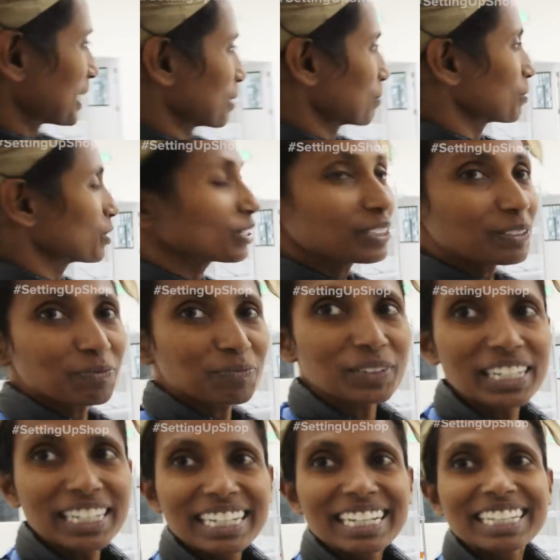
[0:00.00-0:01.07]
table,
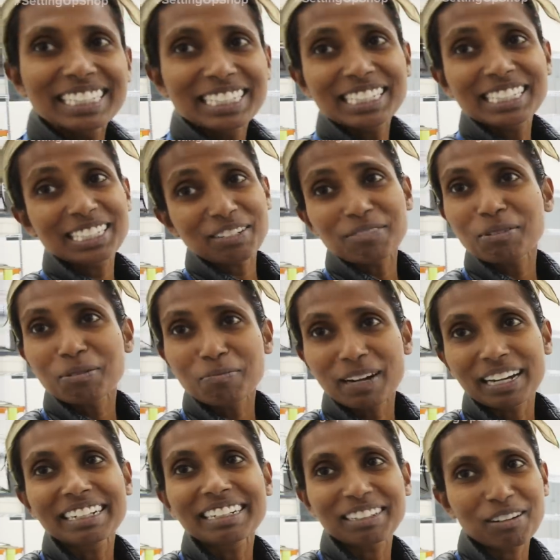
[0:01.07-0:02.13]
this is a
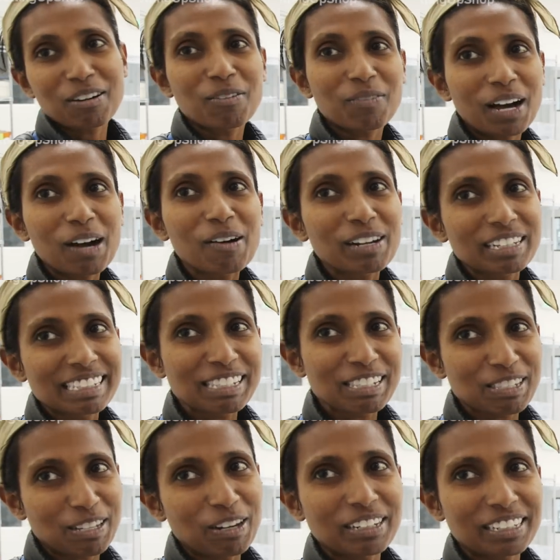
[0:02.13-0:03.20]
reminder of how I
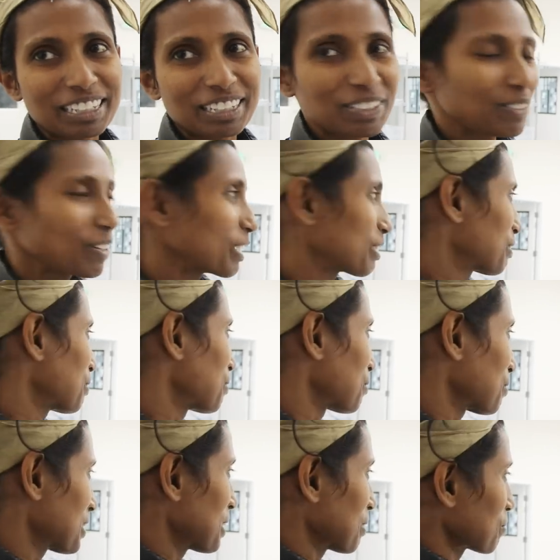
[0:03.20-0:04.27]
started. So I
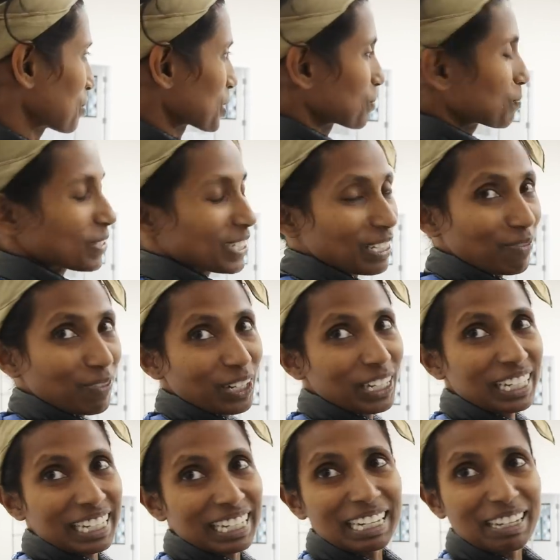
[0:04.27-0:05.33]
told Tim to
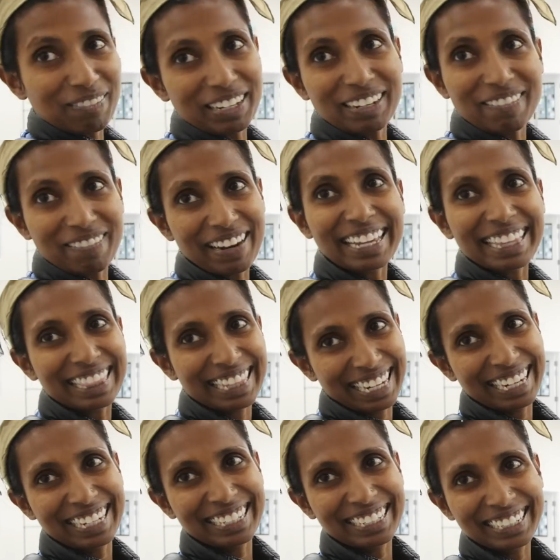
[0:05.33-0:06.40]
specifically leave it right
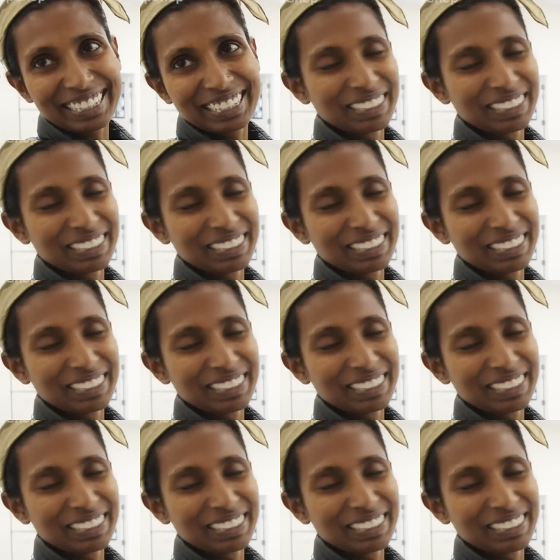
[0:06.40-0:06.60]
there.